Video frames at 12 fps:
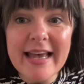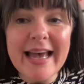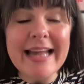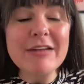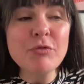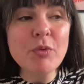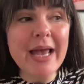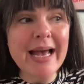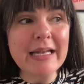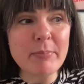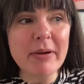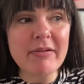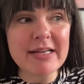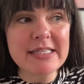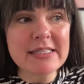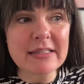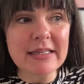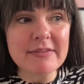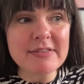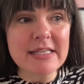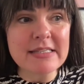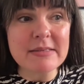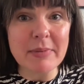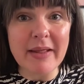And if we had a parental leave
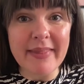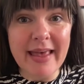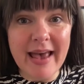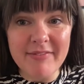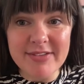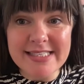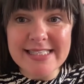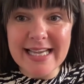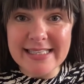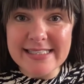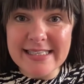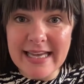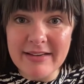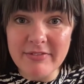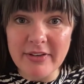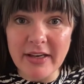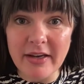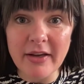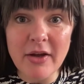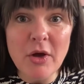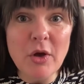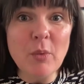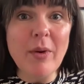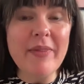system like they have in Scandinavia,
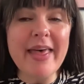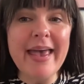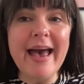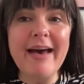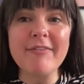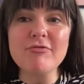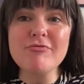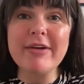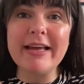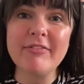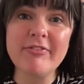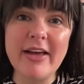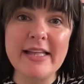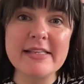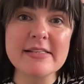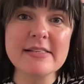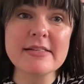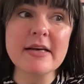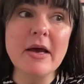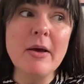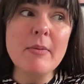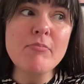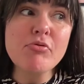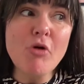where they have ring-fenced,
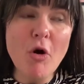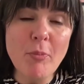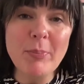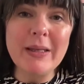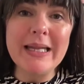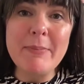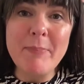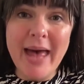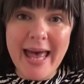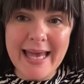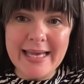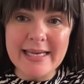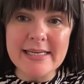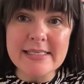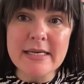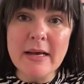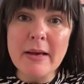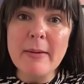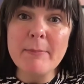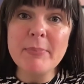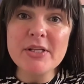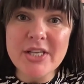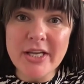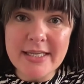properly paid
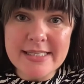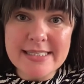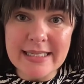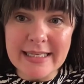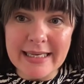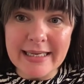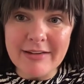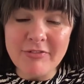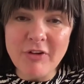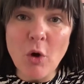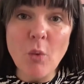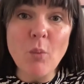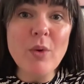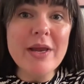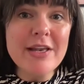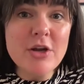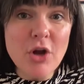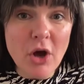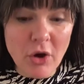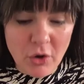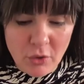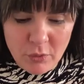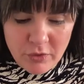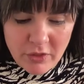paternity leave, we
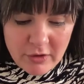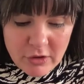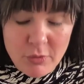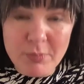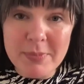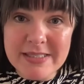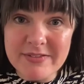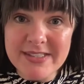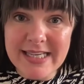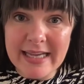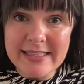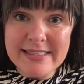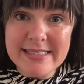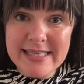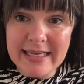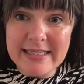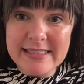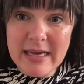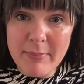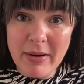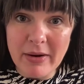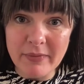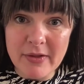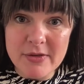know that the numbers of dads taking time
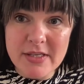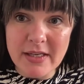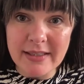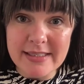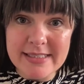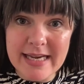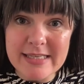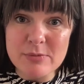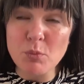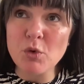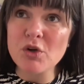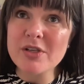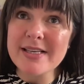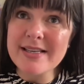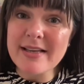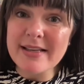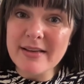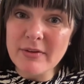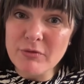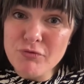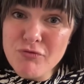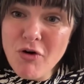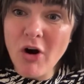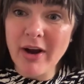out in those early days would
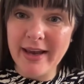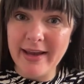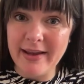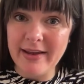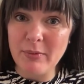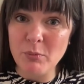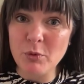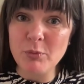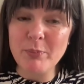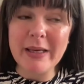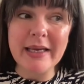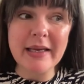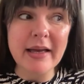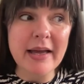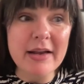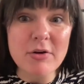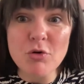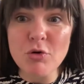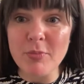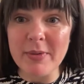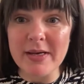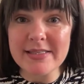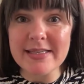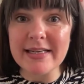rocket. It would be
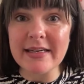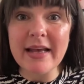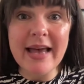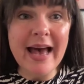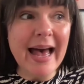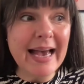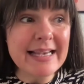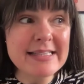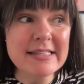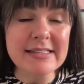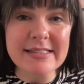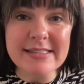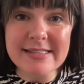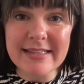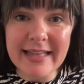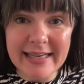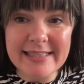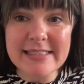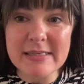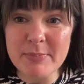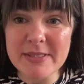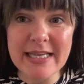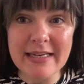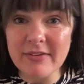enormous. In Iceland, it's
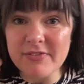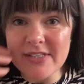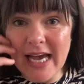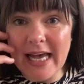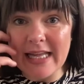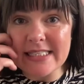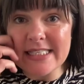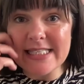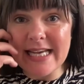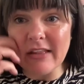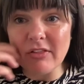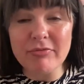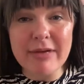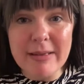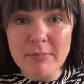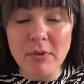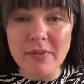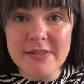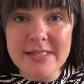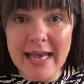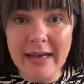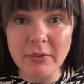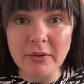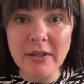90% of dads take 3 months
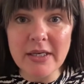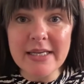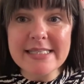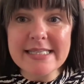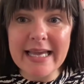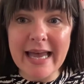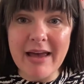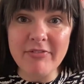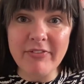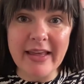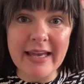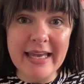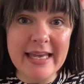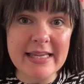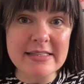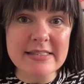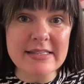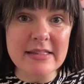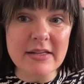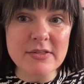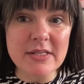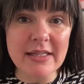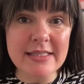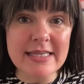out to care for their kids in
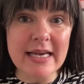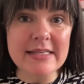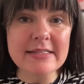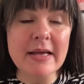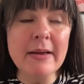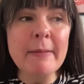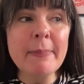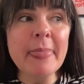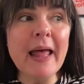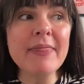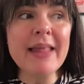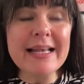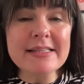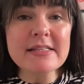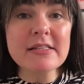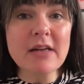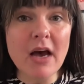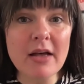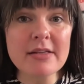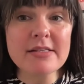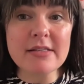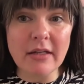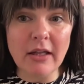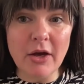those early days. And that starts
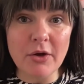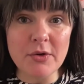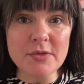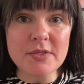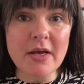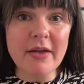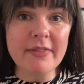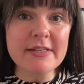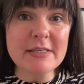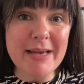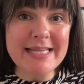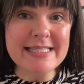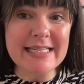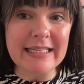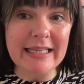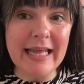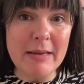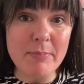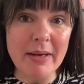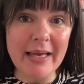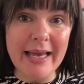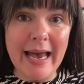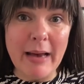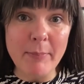to close the domestic labour
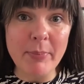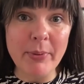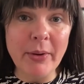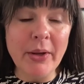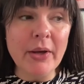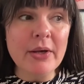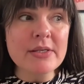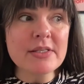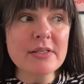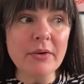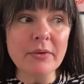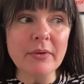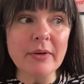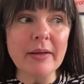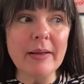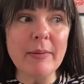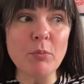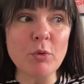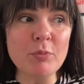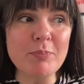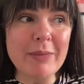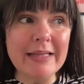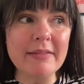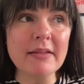gap. So it would
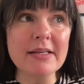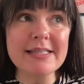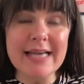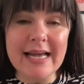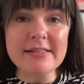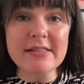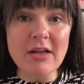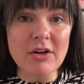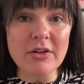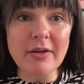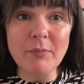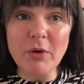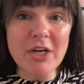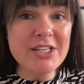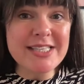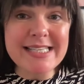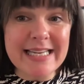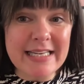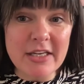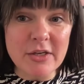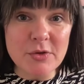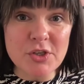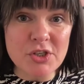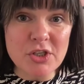mean that dads are
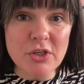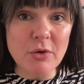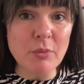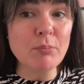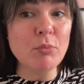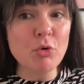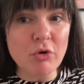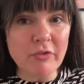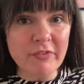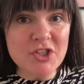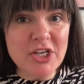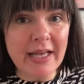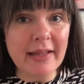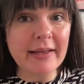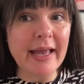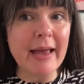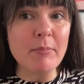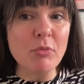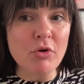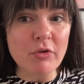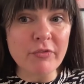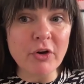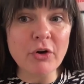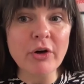continue to do more of the childcare, more
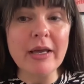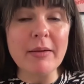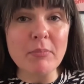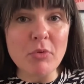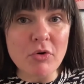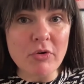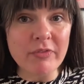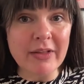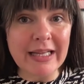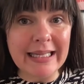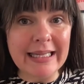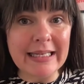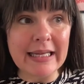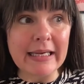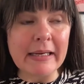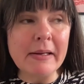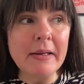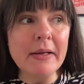of the cooking, more of the cleaning.